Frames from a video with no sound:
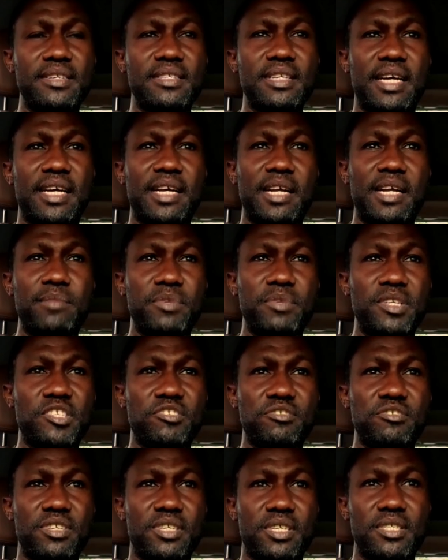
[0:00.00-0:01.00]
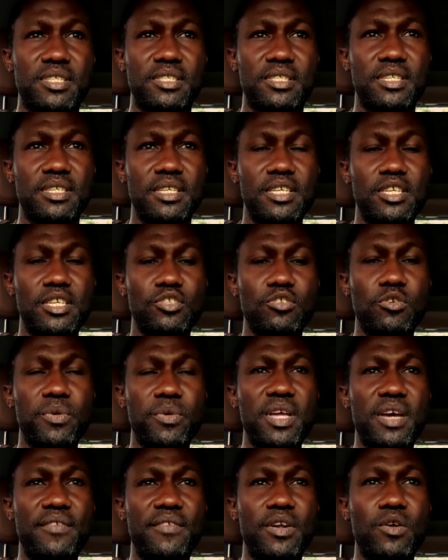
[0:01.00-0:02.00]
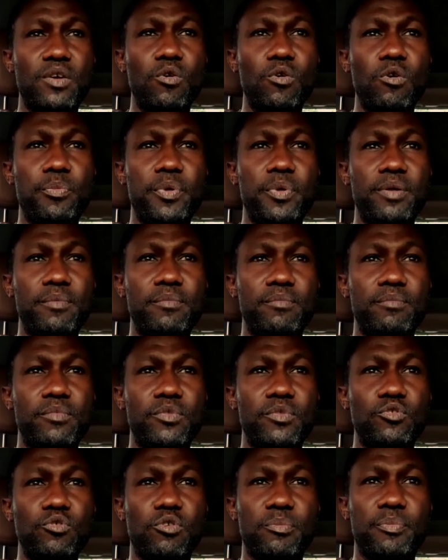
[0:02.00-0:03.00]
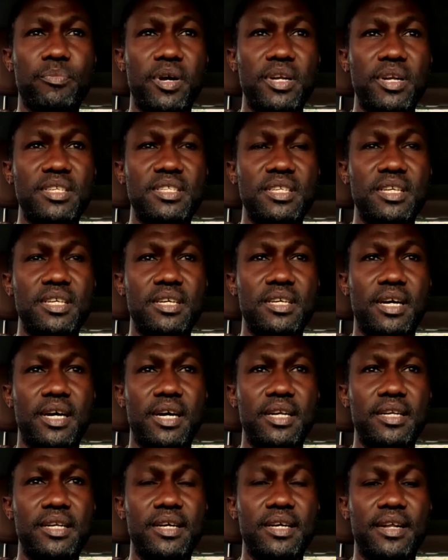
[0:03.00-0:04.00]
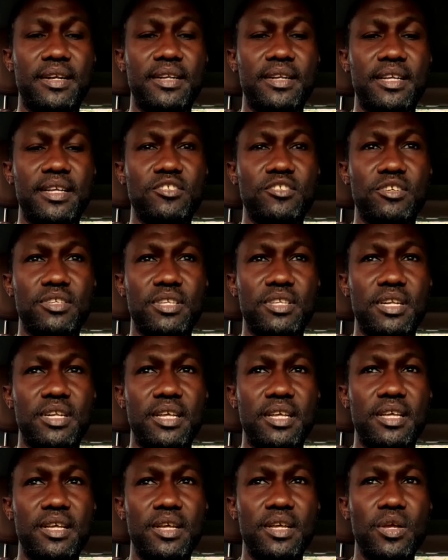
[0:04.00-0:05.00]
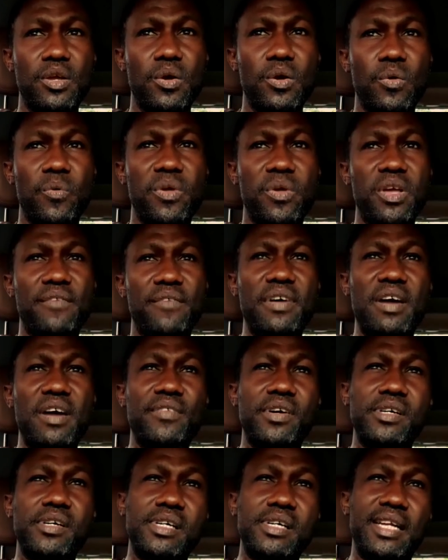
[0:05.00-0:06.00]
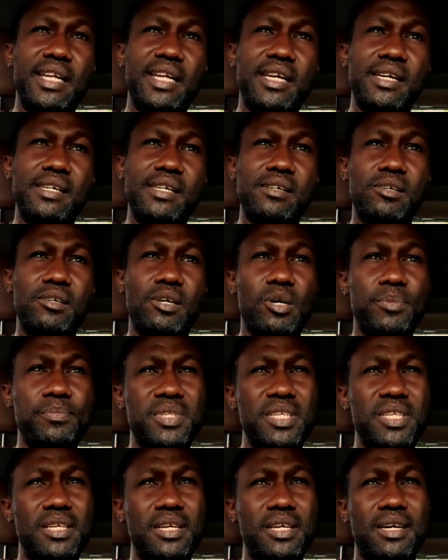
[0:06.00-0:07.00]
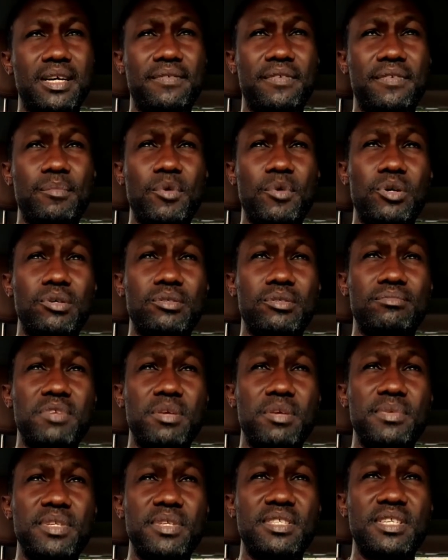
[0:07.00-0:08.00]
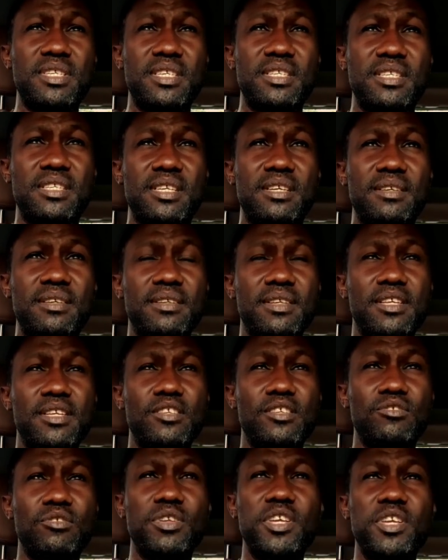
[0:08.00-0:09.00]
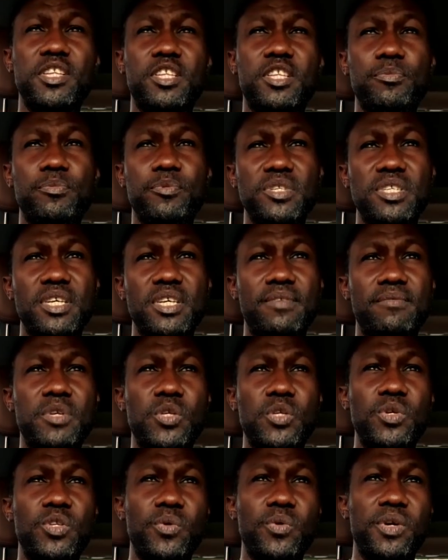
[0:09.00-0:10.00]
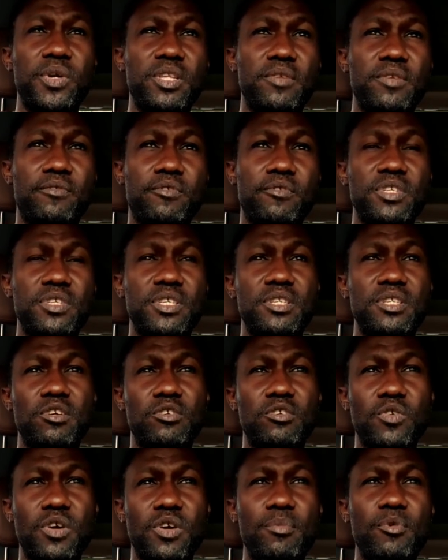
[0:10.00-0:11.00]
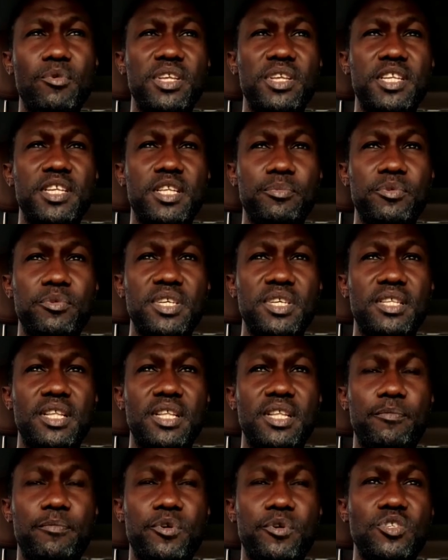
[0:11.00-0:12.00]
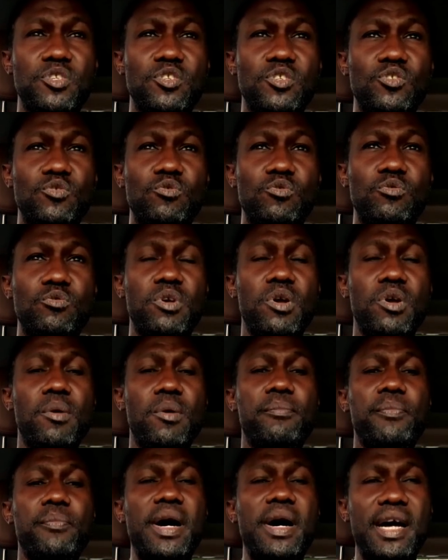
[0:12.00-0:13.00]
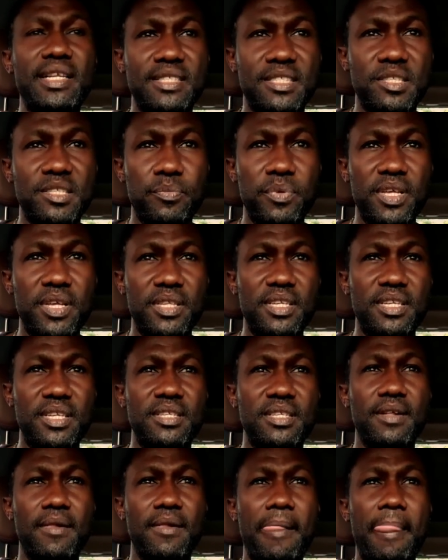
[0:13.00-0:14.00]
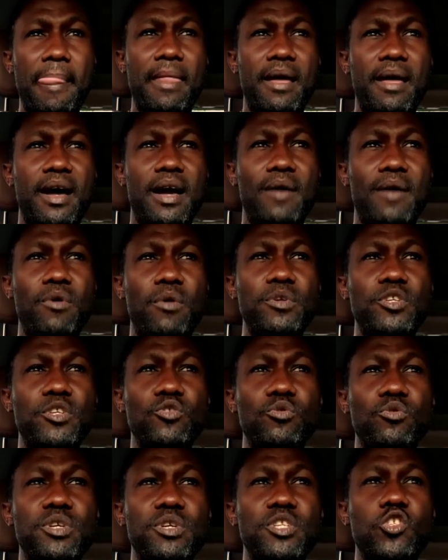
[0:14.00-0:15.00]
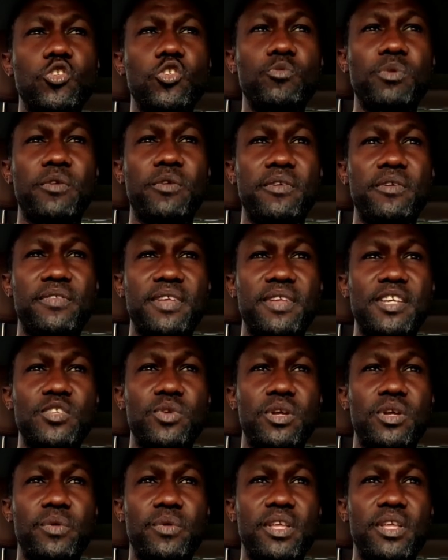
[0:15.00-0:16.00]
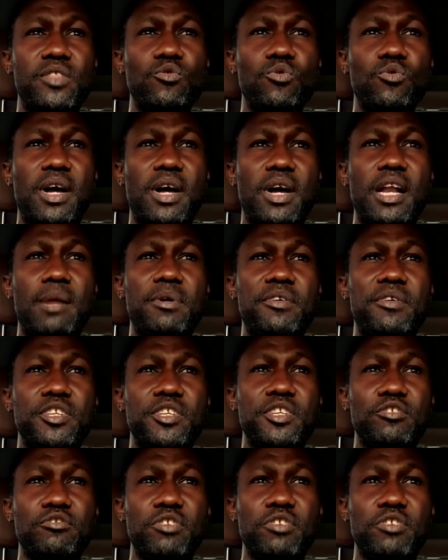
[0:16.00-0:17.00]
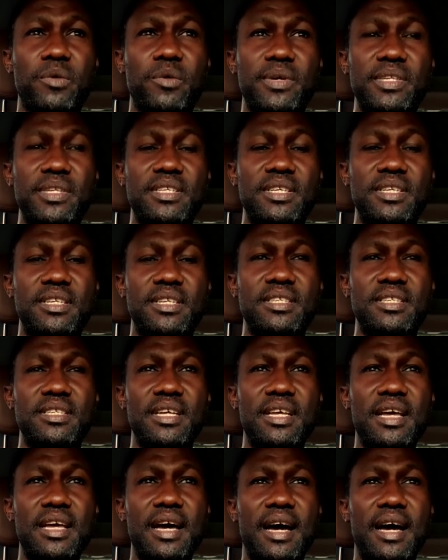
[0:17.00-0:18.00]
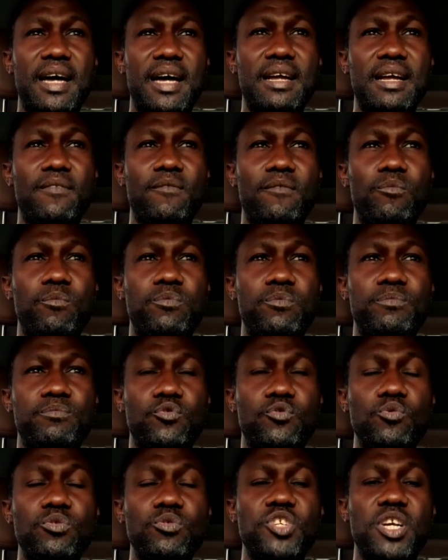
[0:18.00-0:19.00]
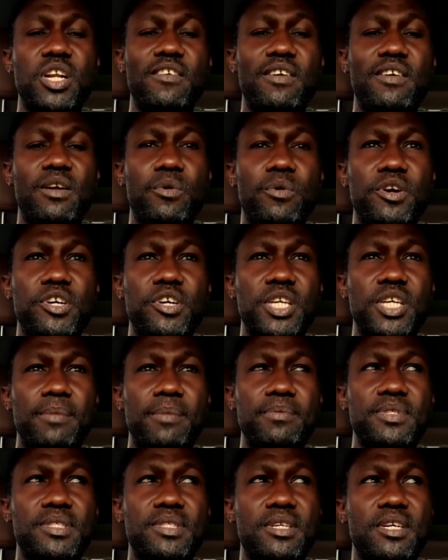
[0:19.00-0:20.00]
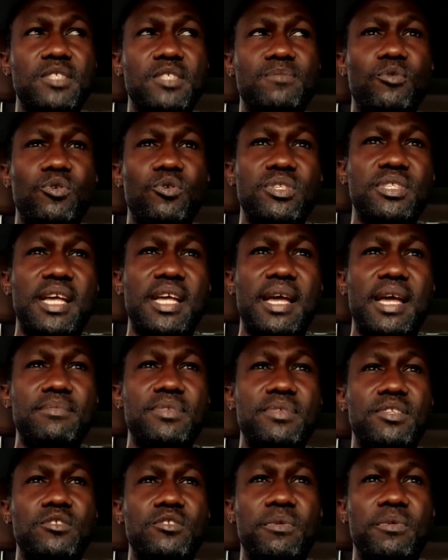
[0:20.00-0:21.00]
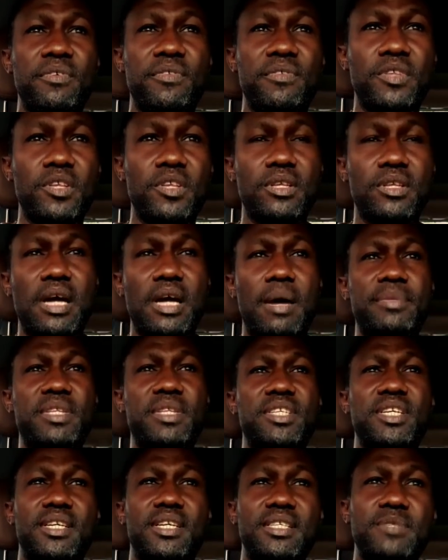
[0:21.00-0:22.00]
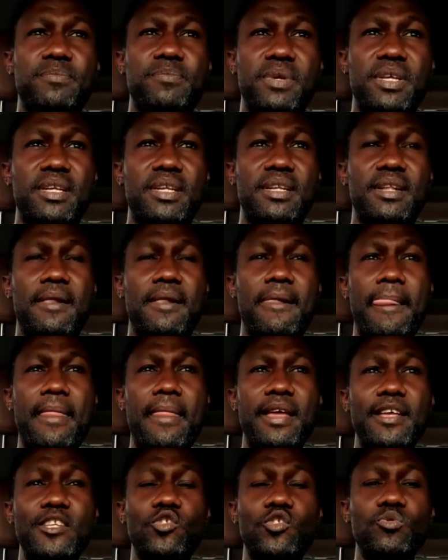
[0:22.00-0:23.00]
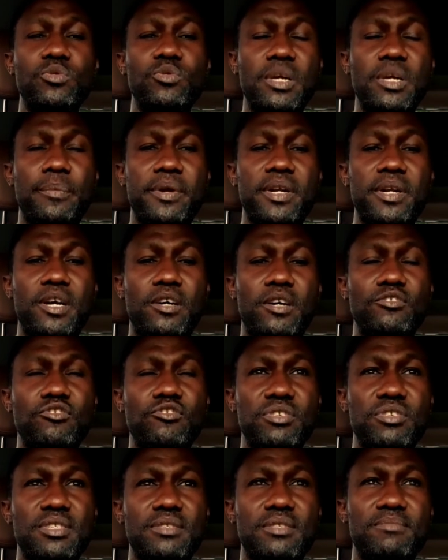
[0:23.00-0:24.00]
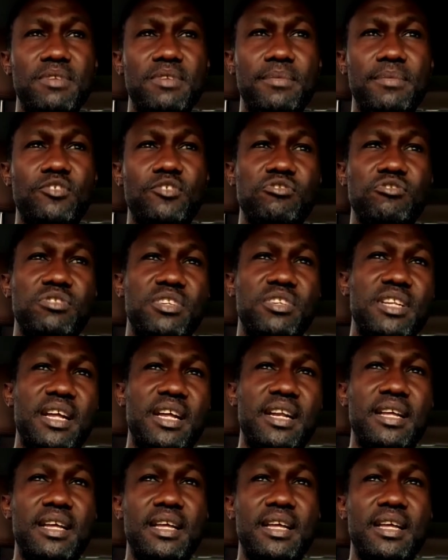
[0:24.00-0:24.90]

and administrators. So we have an open door policy, and, and certainly we have other uptake of about maybe sixty to eighty percent between twenty fourteen now, so we're about eighty percent of persons who participate in it. And what we do in Super fifty as well, we do collaborate with Cricket West Indies and have two general workshops, because most times the Super fifty competition is played in two separate countries, maybe Trinidad